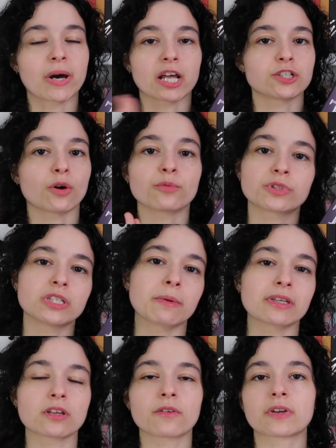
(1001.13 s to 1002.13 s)
but I don't see
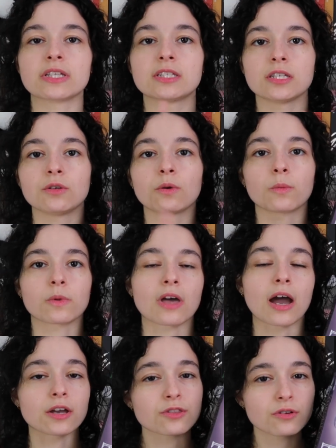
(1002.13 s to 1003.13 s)
myself continuing with
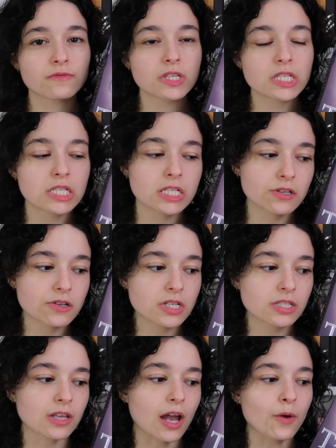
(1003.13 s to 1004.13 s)
either of these series.